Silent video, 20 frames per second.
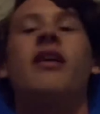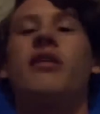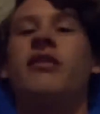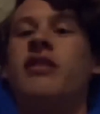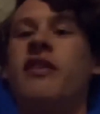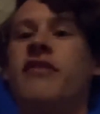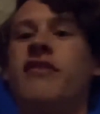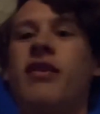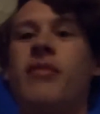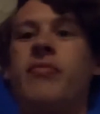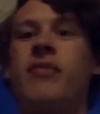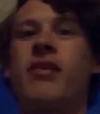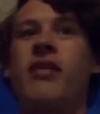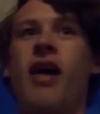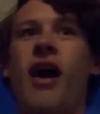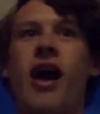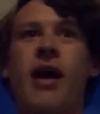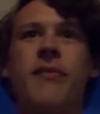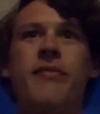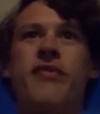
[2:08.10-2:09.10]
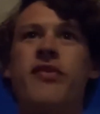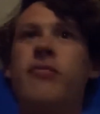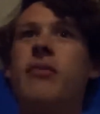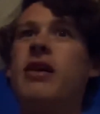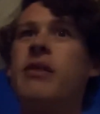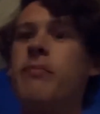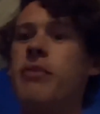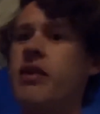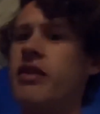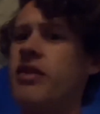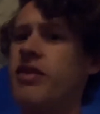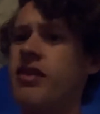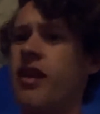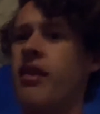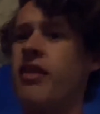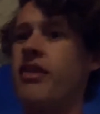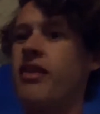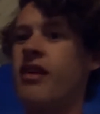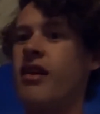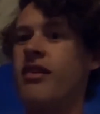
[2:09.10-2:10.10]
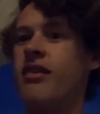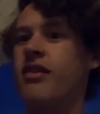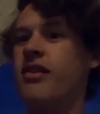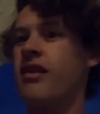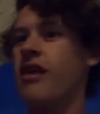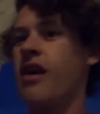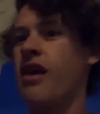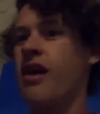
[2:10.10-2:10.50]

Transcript: lived up to the hype for me, but sunsets,